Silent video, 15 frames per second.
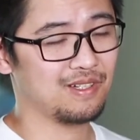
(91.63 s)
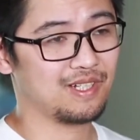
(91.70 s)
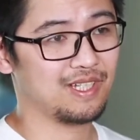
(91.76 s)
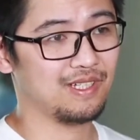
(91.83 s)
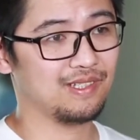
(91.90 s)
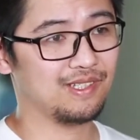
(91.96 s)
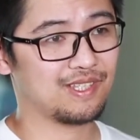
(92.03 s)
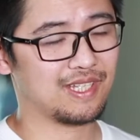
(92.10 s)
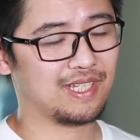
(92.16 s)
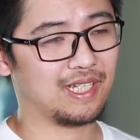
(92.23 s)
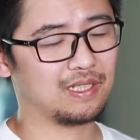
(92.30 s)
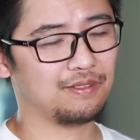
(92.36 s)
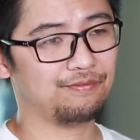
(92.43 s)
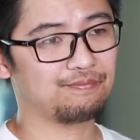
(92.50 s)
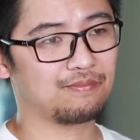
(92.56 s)
Okay, it's
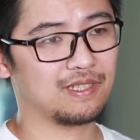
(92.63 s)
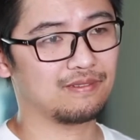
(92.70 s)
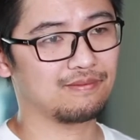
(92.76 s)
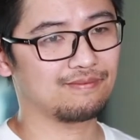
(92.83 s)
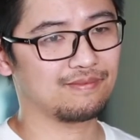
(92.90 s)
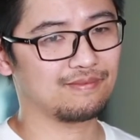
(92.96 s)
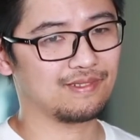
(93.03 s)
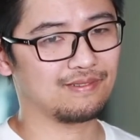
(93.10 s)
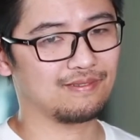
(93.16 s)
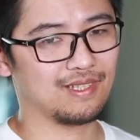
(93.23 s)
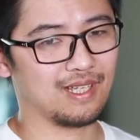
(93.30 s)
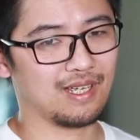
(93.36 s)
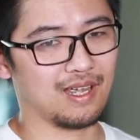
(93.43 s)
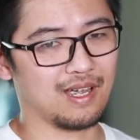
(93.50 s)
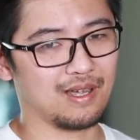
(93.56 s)
kind
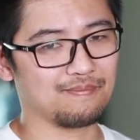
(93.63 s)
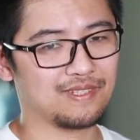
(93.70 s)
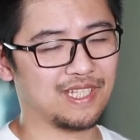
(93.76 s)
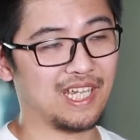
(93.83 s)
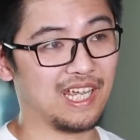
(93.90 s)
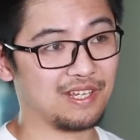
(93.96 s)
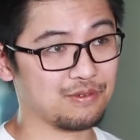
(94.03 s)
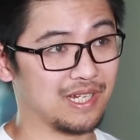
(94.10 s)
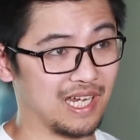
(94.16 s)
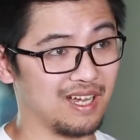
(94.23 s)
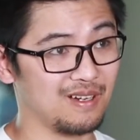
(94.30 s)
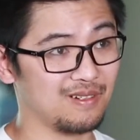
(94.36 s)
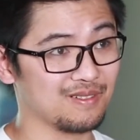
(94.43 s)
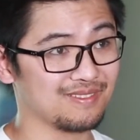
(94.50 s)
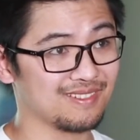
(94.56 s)
of cash
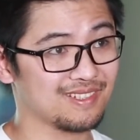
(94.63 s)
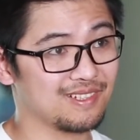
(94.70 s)
cow,